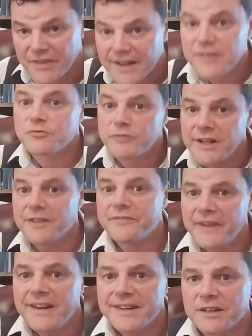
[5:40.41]
that is
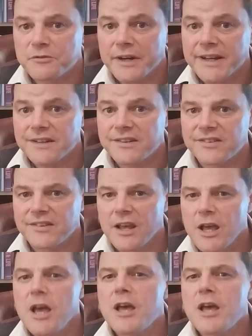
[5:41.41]
reoffending rates,